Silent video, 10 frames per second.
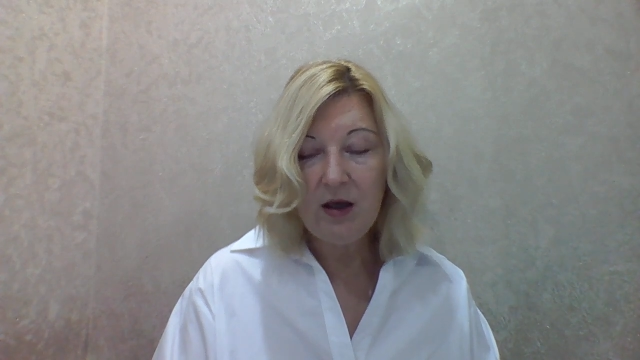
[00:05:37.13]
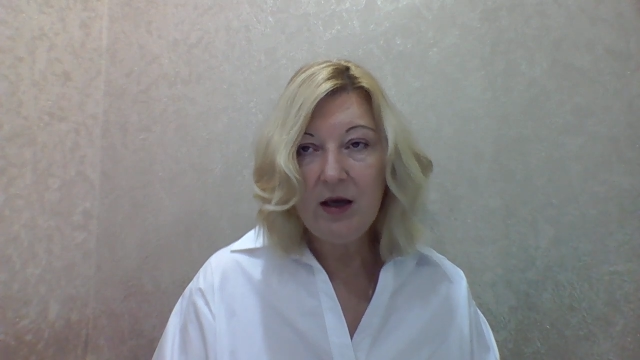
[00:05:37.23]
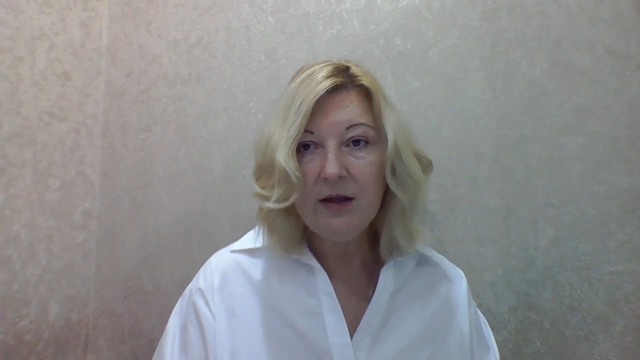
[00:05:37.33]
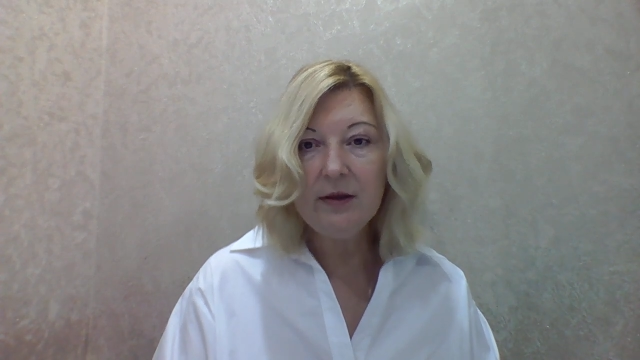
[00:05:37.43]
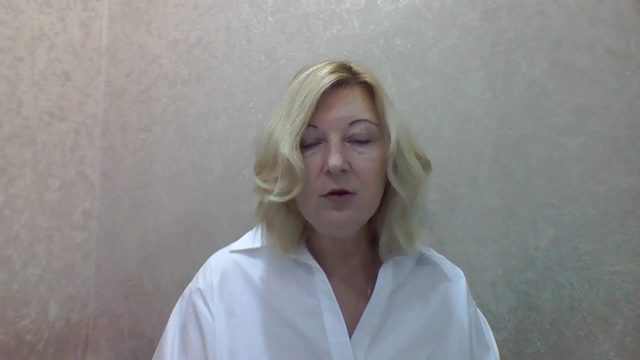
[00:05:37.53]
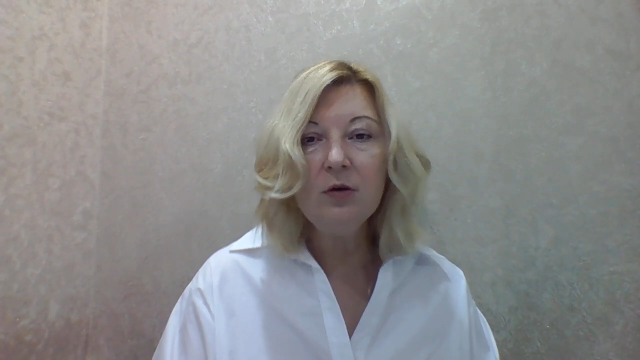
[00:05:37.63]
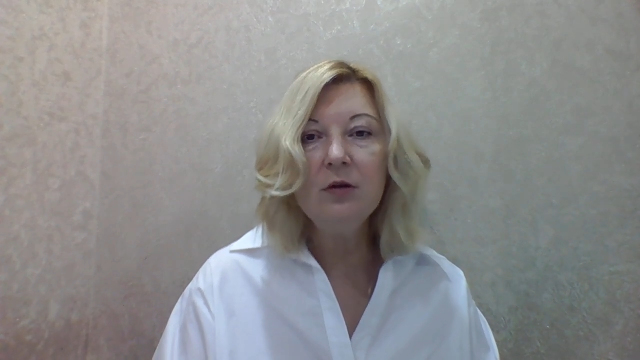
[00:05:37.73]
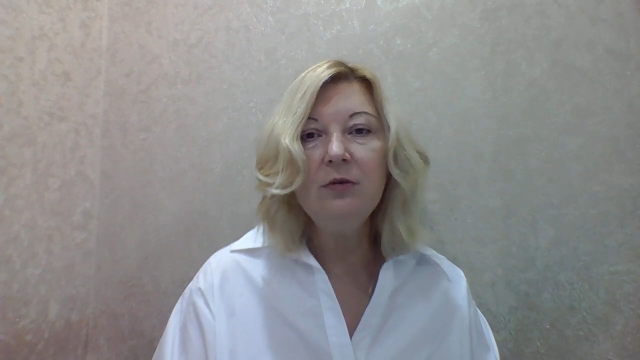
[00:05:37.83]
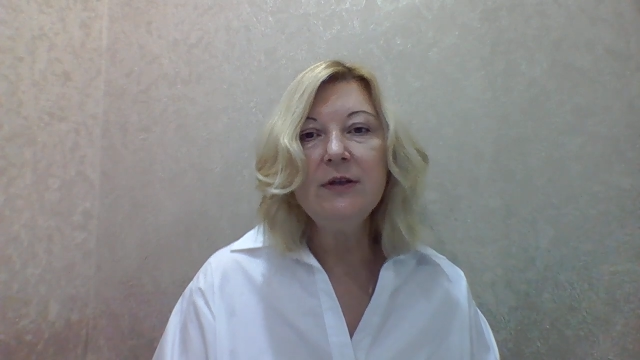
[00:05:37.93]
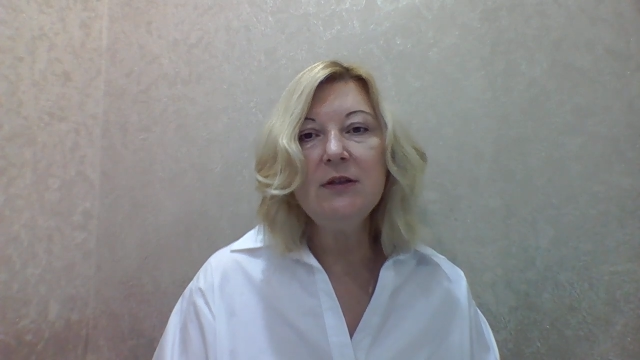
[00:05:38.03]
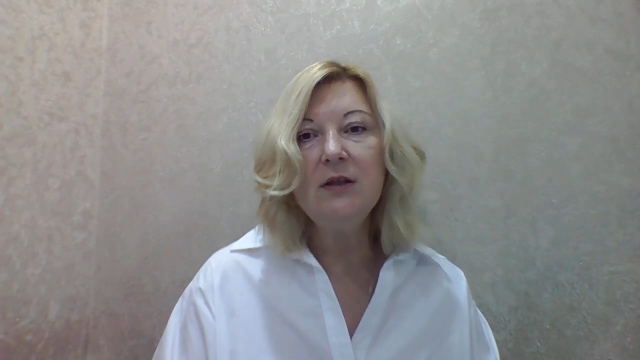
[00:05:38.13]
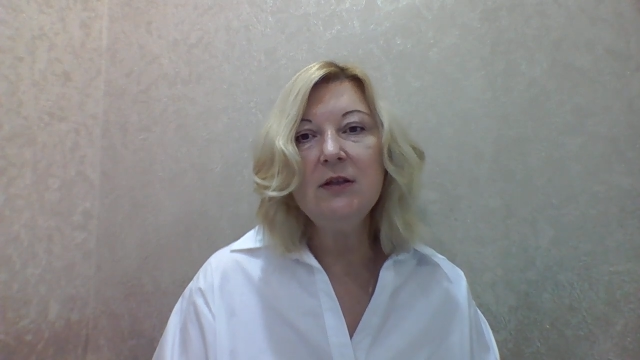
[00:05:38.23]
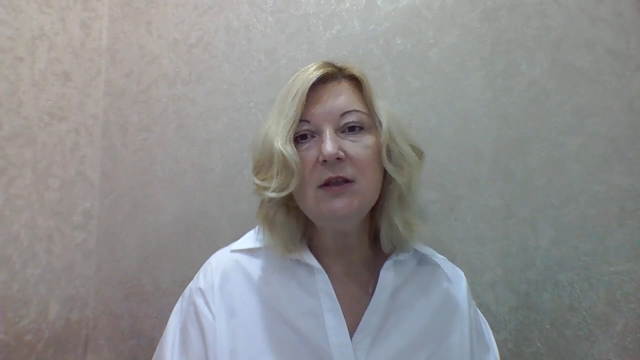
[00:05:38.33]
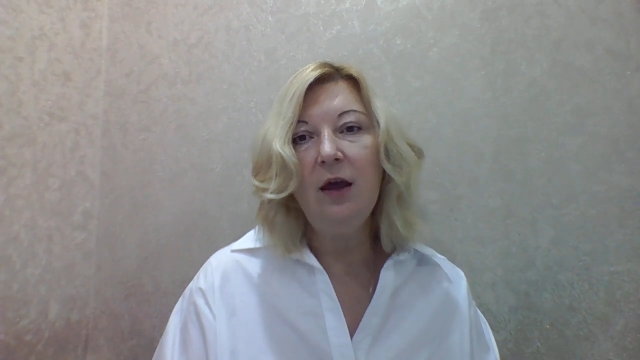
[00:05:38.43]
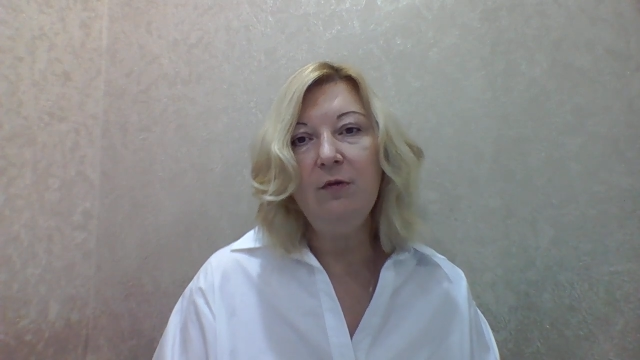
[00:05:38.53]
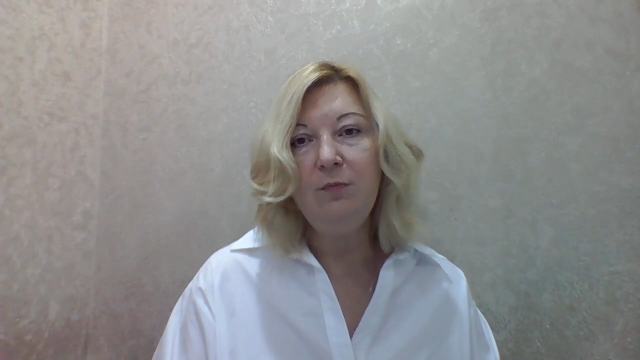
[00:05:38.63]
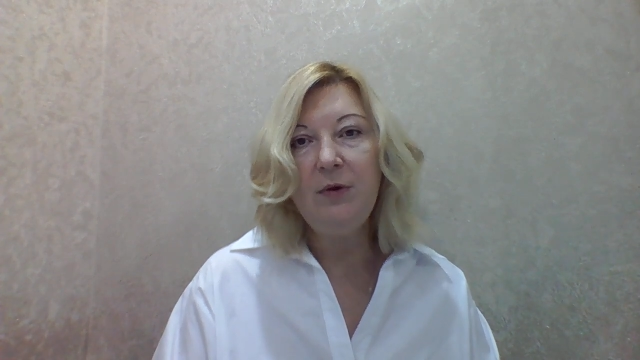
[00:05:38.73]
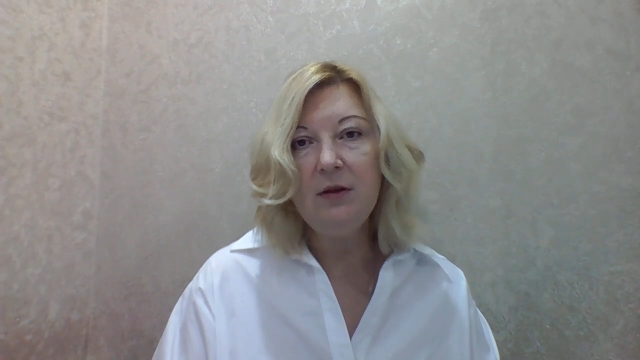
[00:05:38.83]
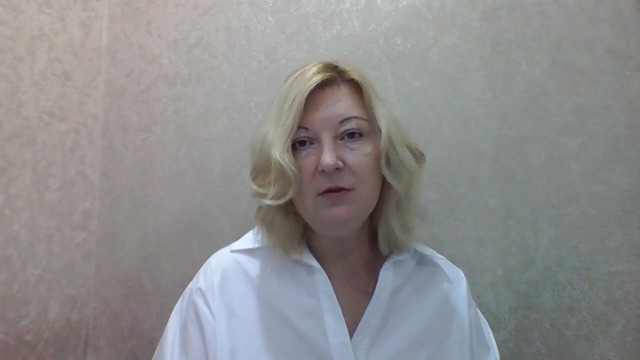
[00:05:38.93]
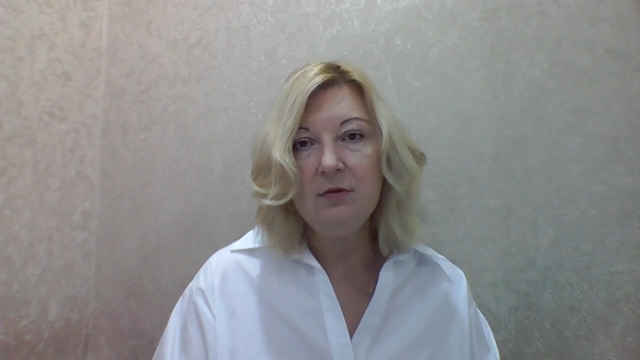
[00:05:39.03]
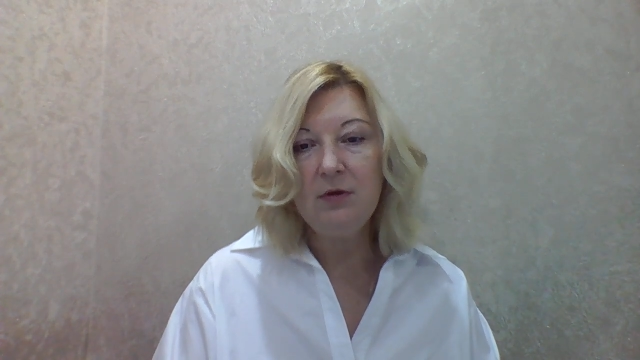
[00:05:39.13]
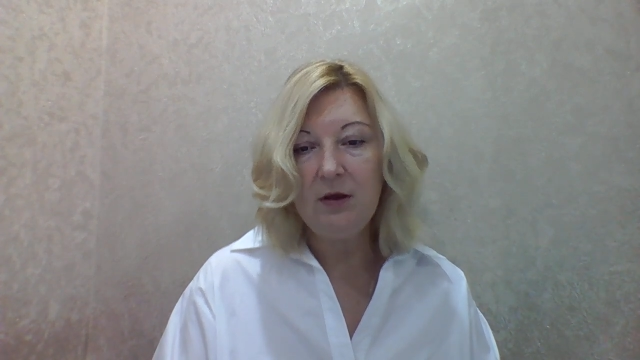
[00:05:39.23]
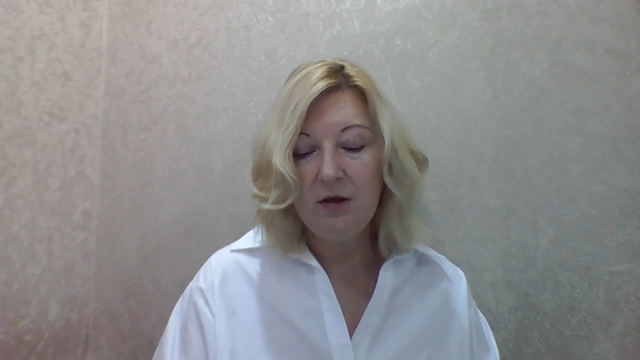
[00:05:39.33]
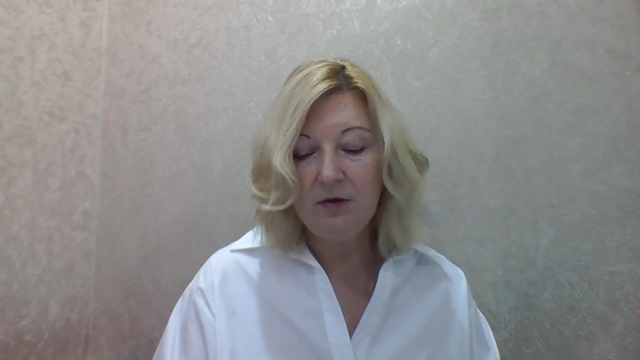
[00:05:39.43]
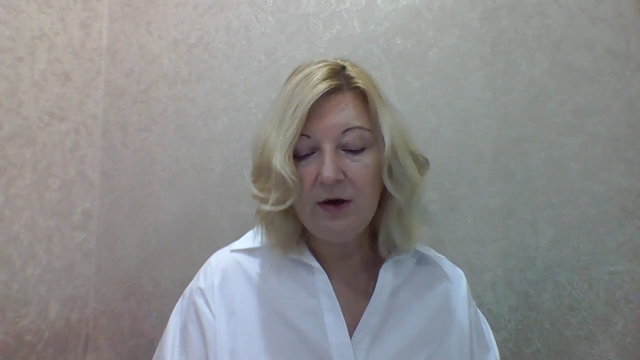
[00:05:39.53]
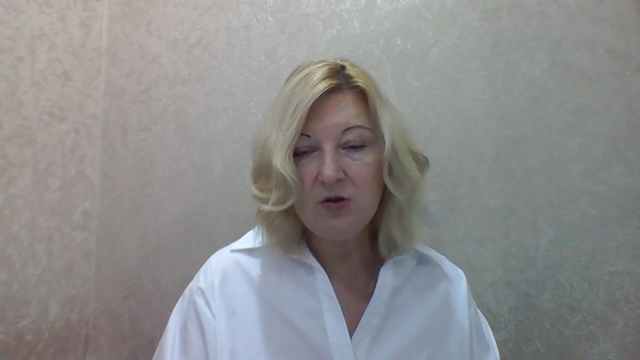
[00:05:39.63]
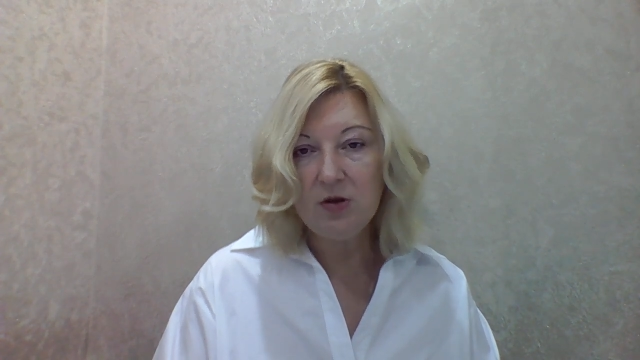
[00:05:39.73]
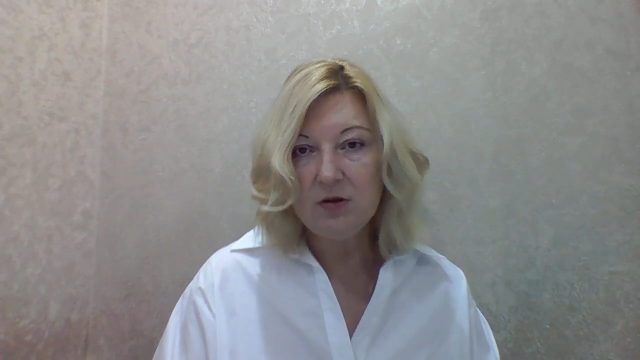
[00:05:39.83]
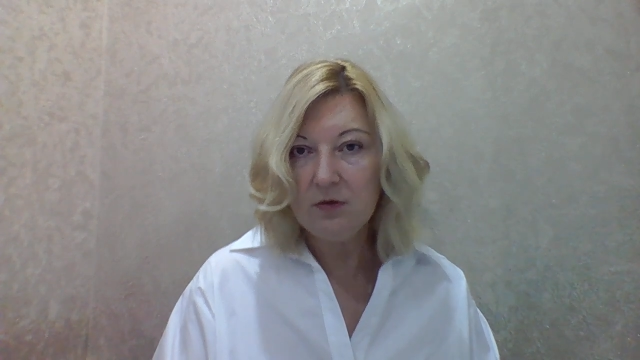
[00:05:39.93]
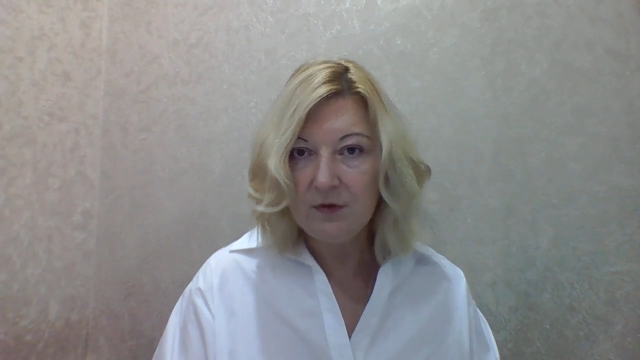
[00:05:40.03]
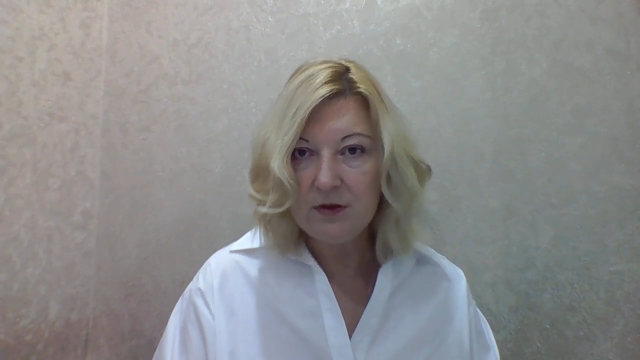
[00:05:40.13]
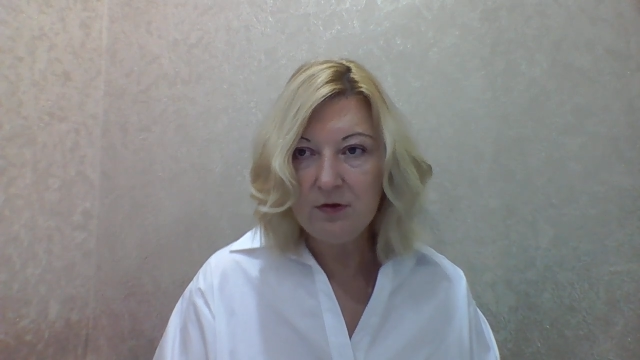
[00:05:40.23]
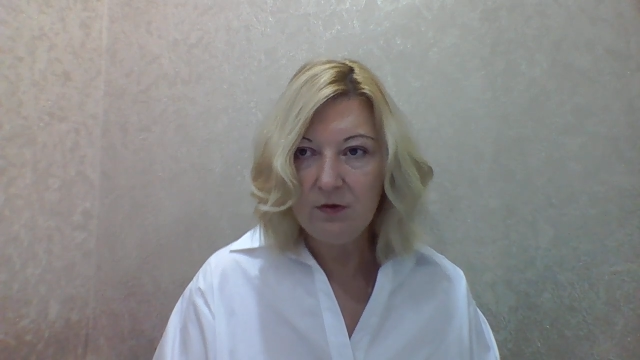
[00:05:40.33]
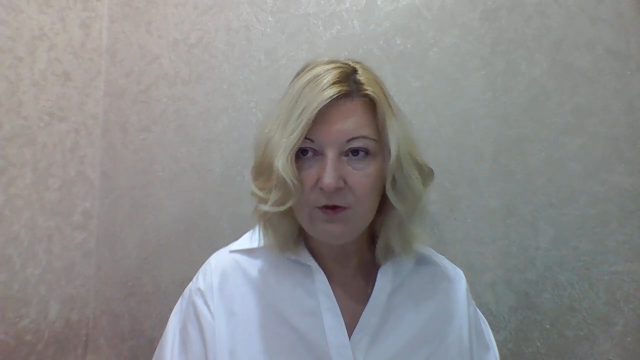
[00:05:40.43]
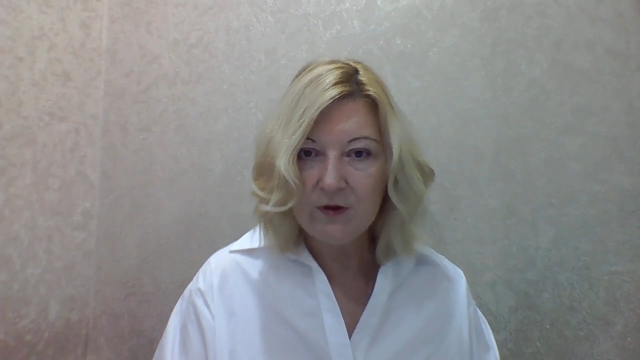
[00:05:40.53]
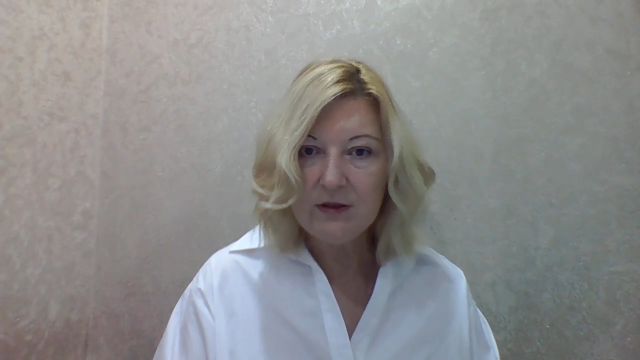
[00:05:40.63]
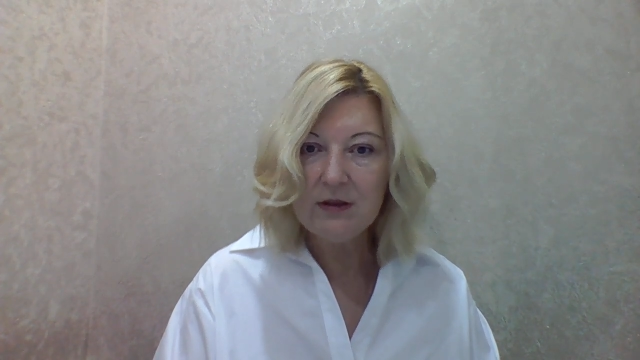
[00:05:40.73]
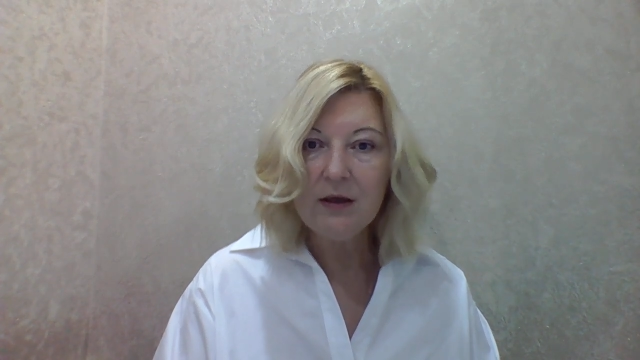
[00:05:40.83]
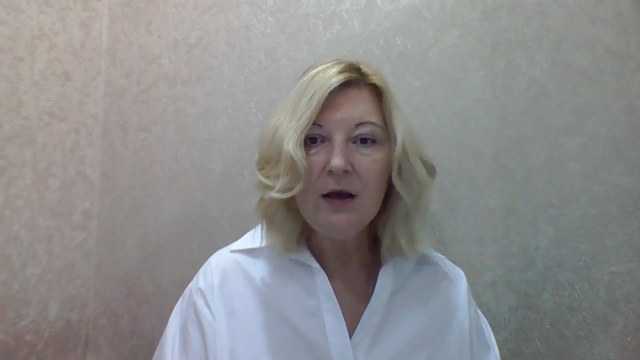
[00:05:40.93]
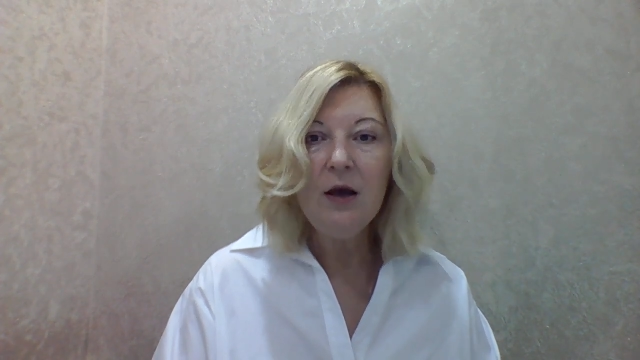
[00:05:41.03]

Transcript: and the local residents have been the graduates of this university.